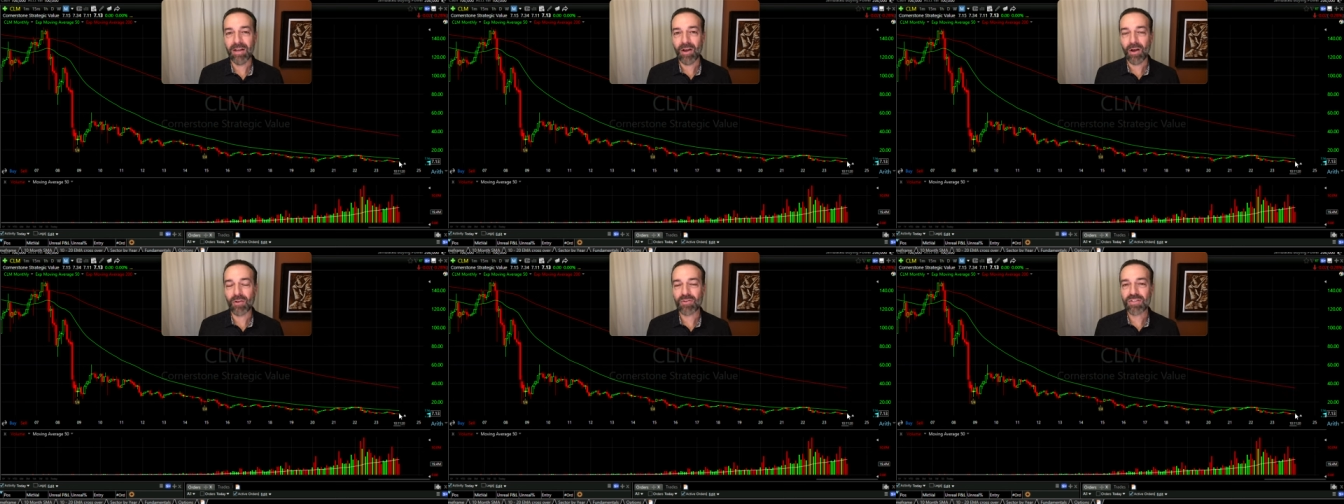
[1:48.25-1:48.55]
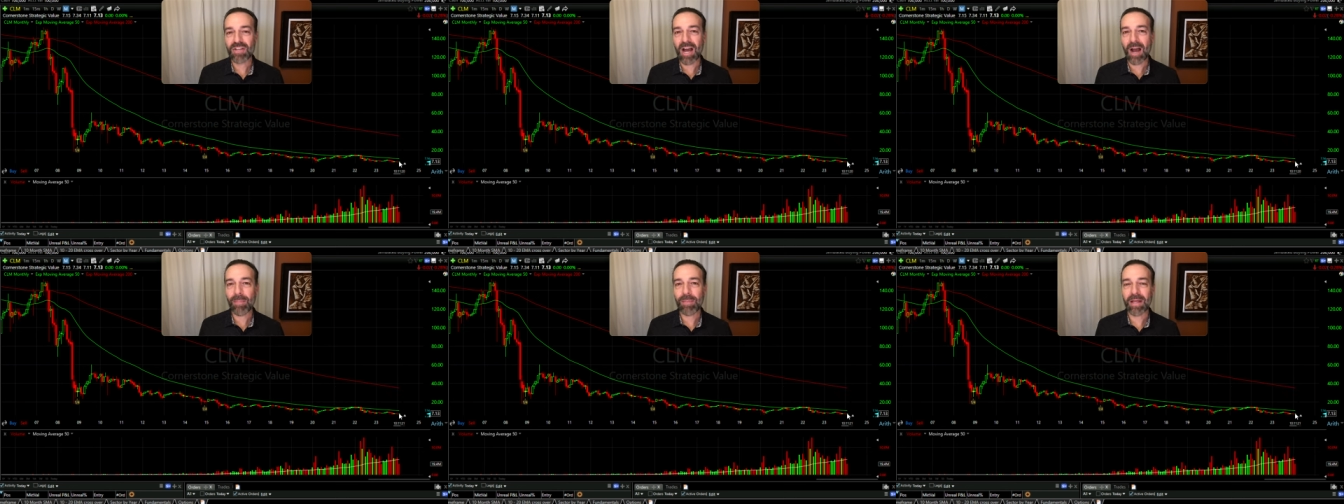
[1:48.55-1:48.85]
On
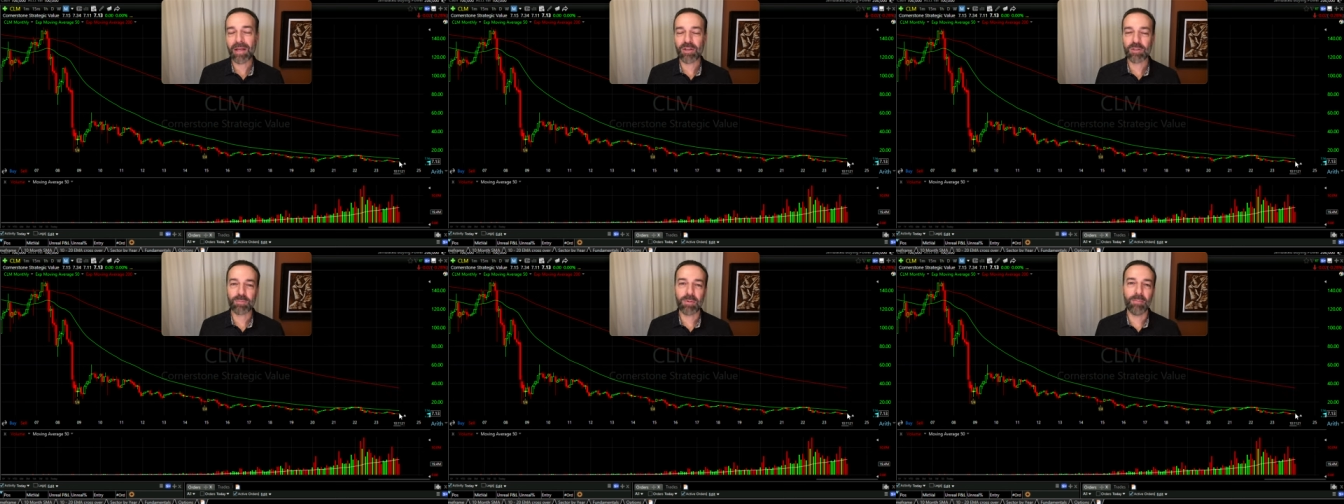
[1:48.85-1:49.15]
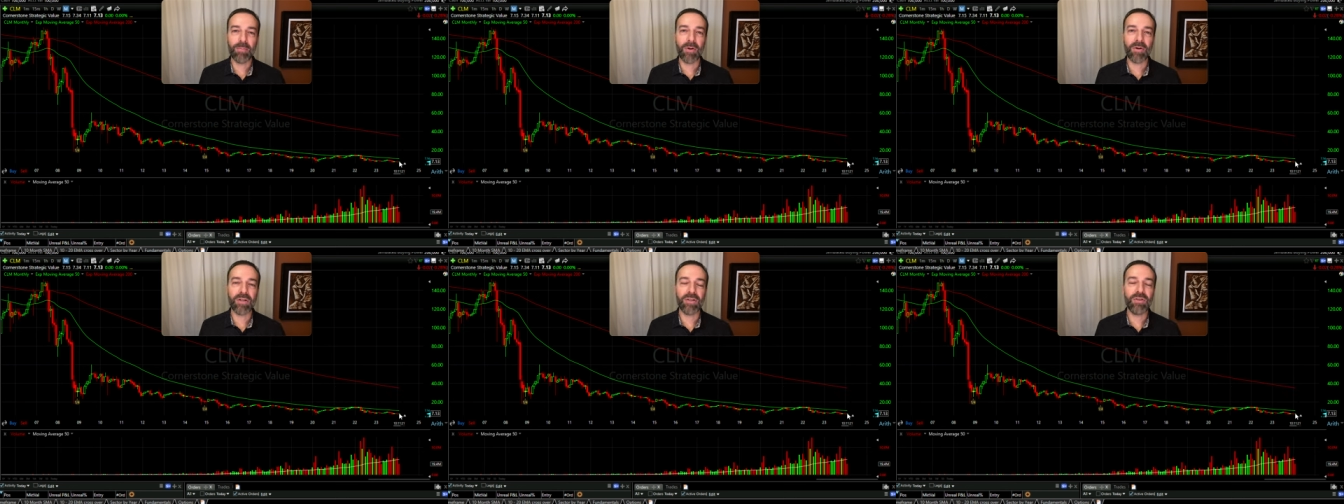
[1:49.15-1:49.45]
top of that, he's
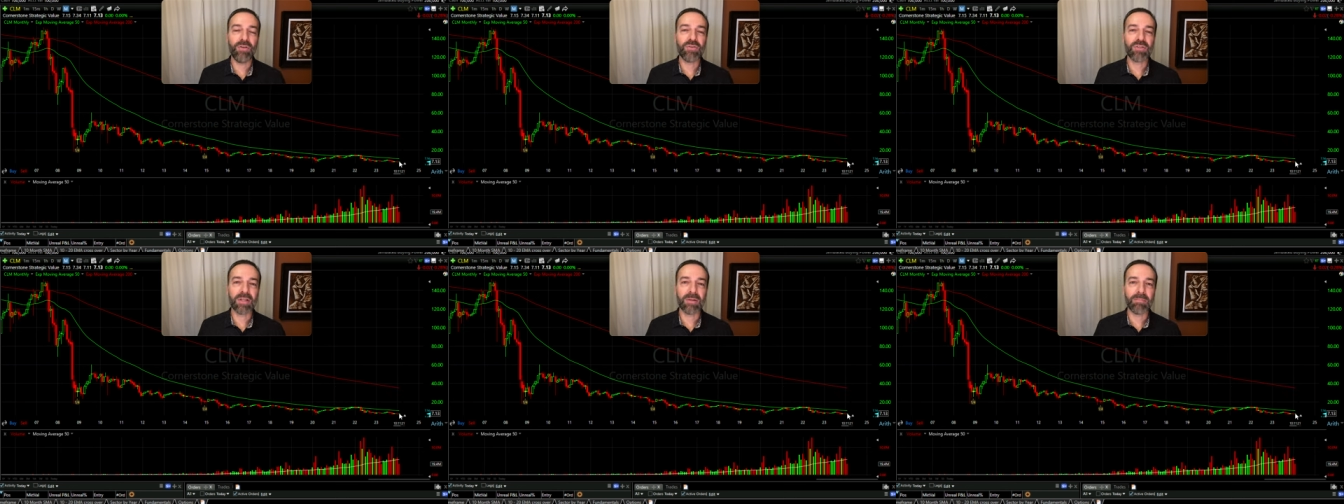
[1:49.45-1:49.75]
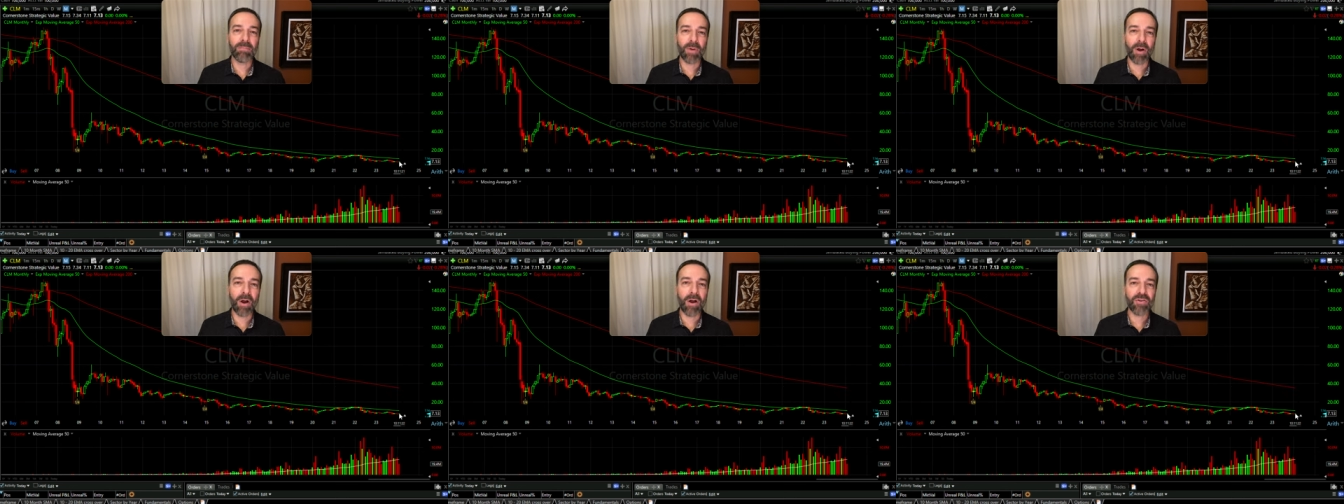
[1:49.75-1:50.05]
promoting
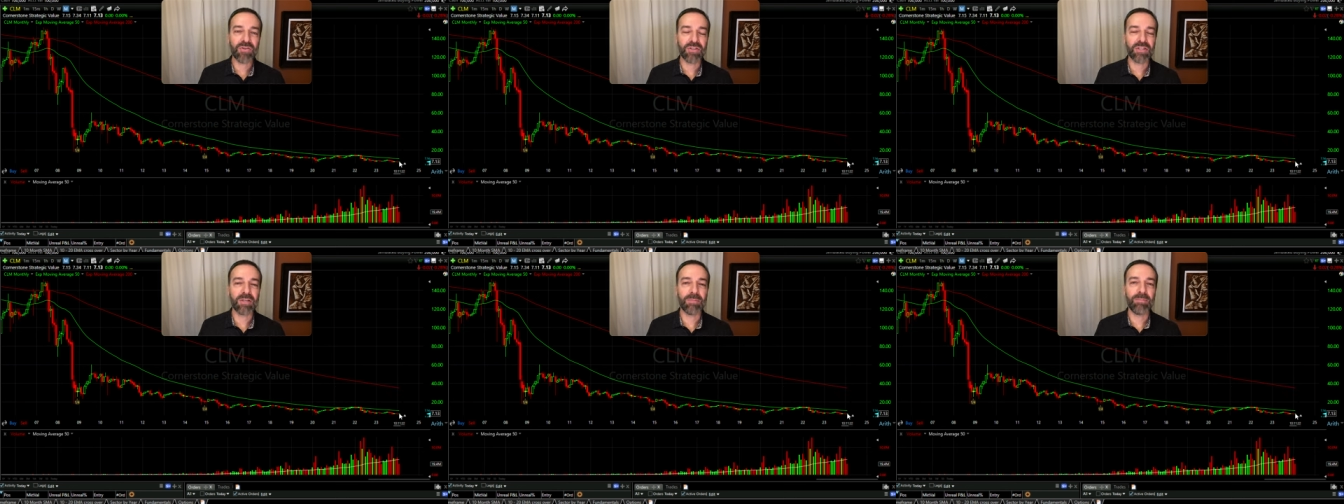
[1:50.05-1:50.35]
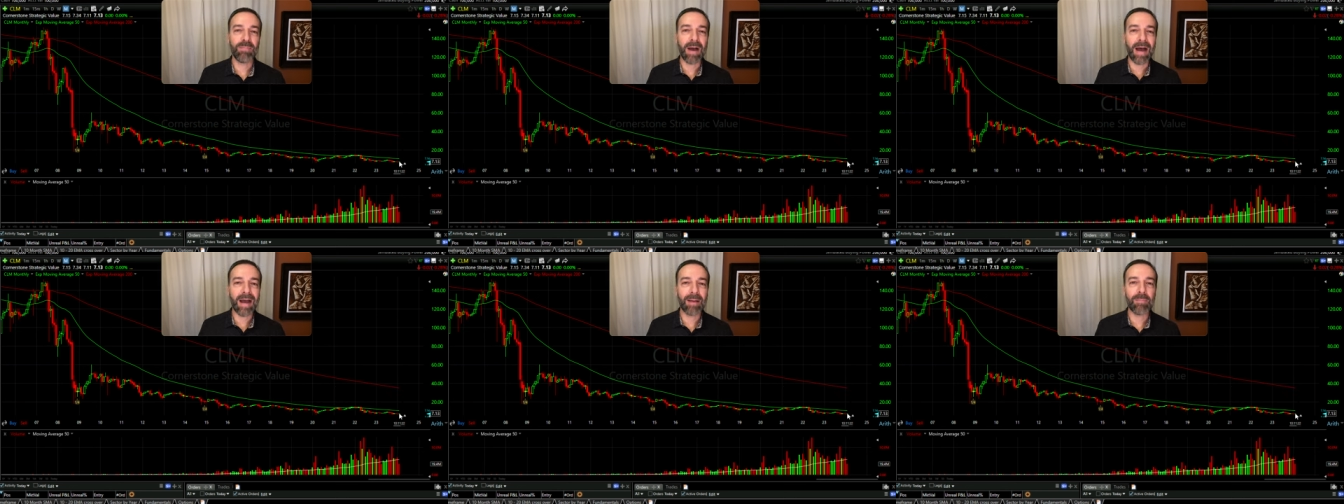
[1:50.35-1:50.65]
using margin to
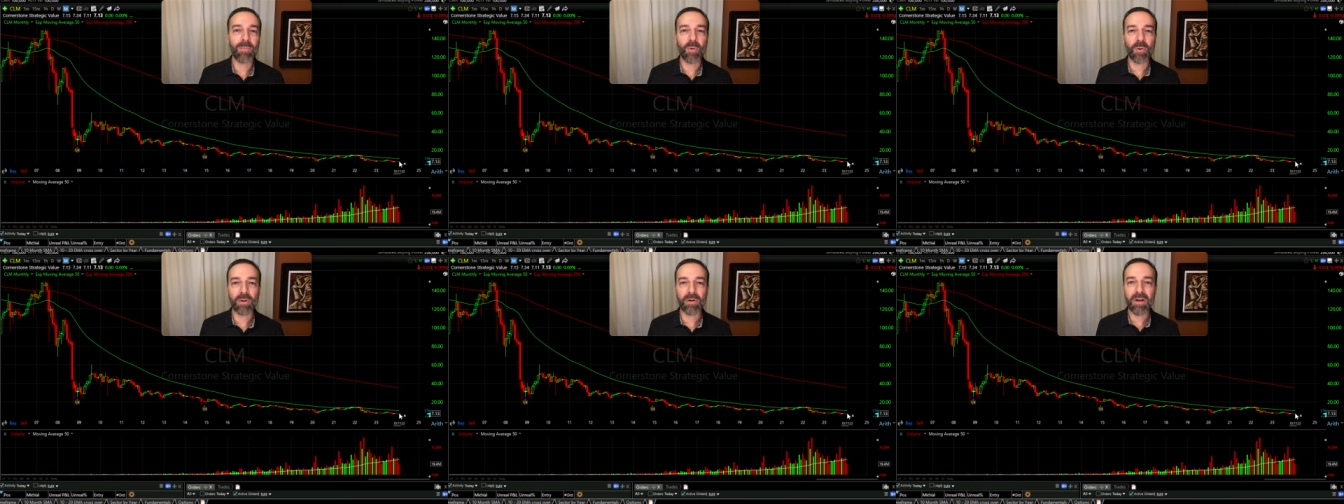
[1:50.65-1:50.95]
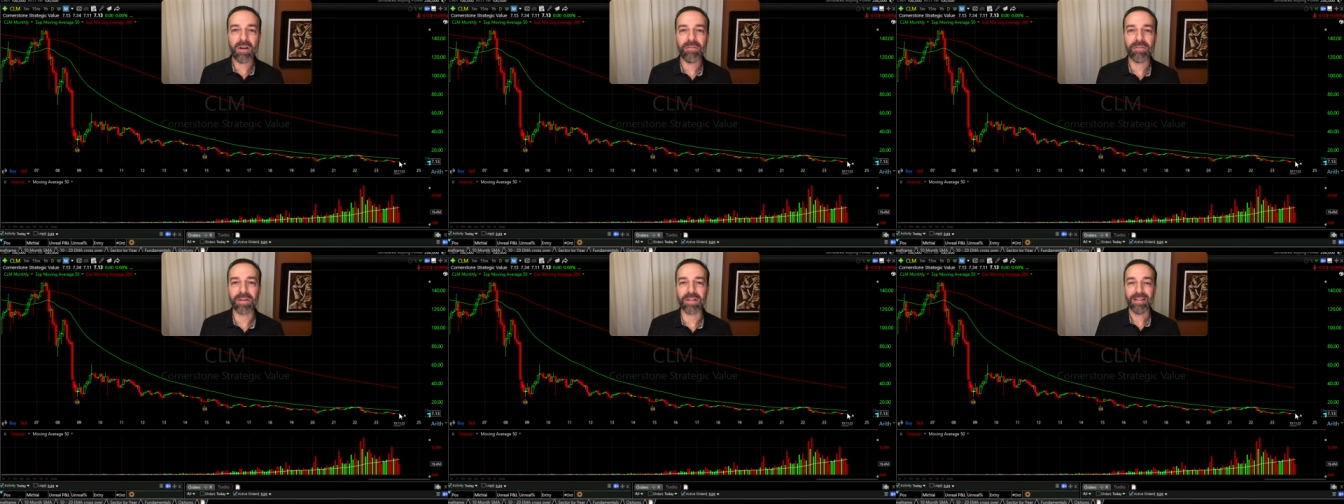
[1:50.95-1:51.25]
buy more
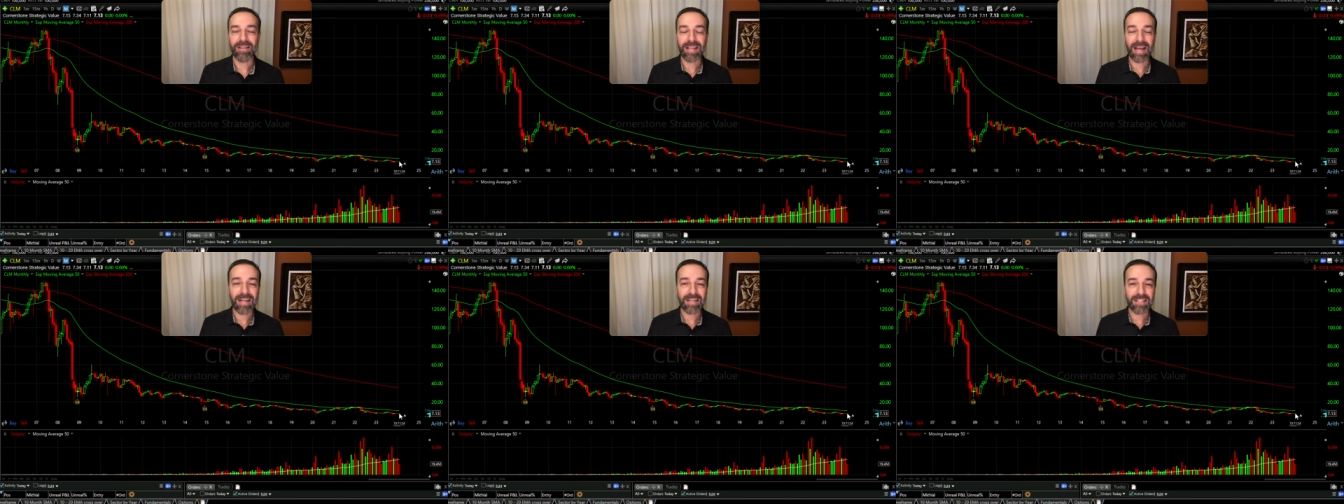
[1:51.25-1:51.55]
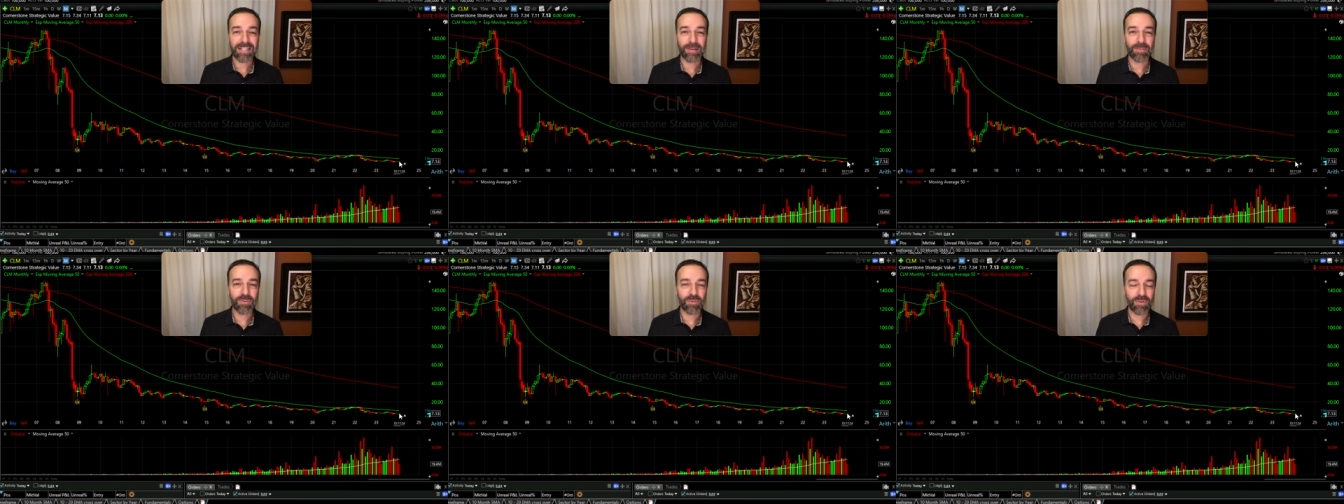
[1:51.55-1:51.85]
of it. That
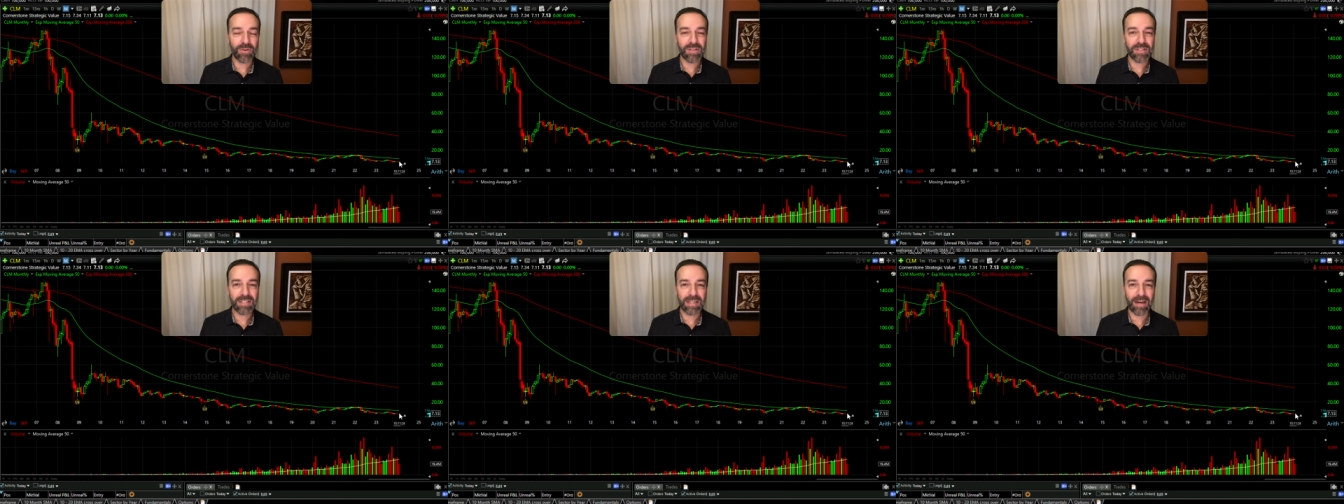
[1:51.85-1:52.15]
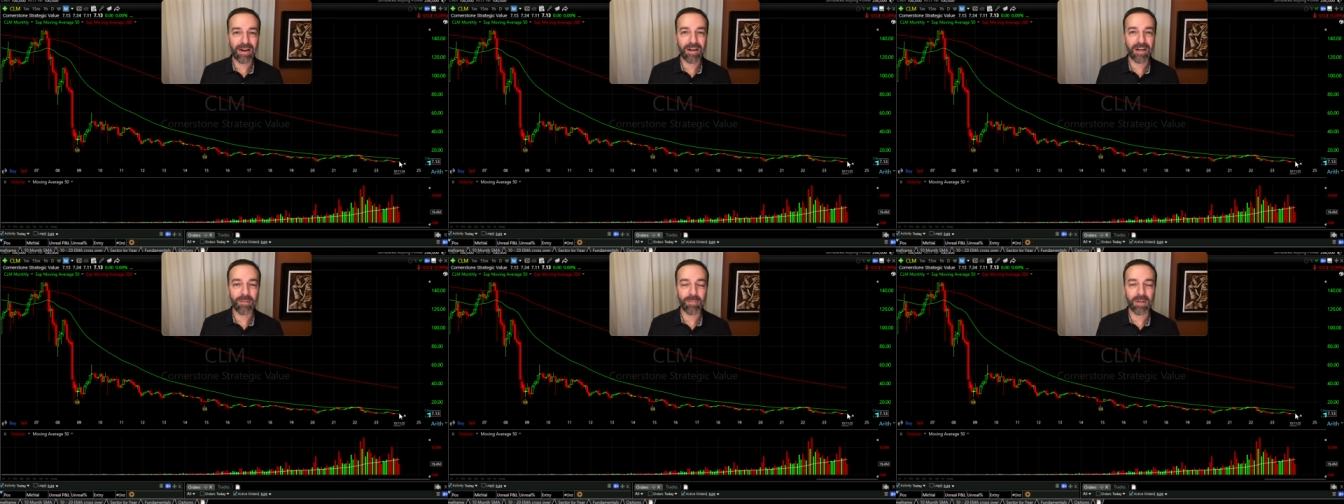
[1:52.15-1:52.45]
seems really
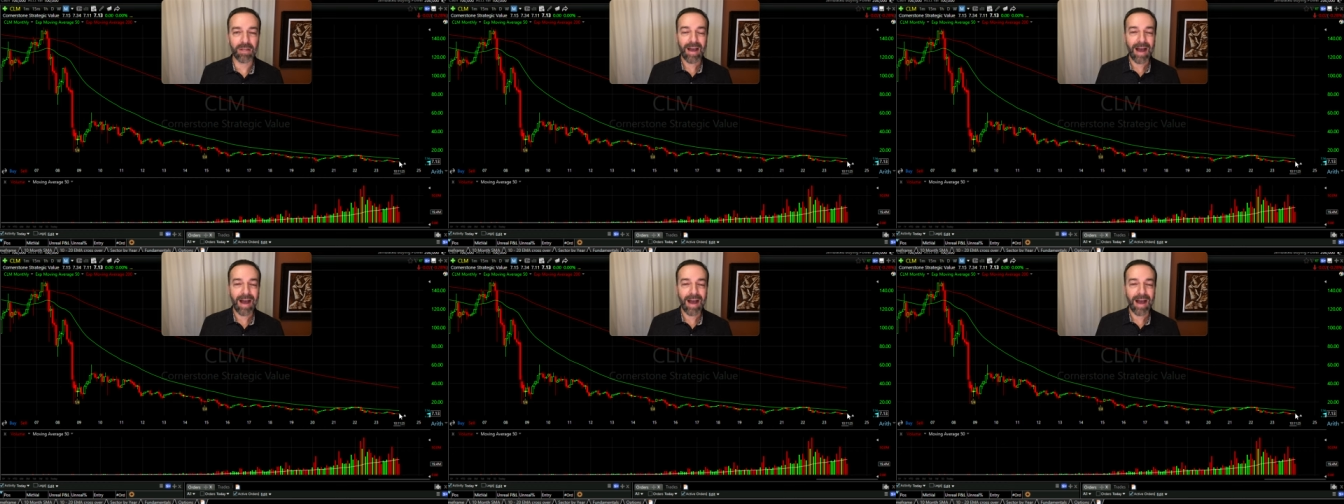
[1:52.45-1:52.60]
scary to me.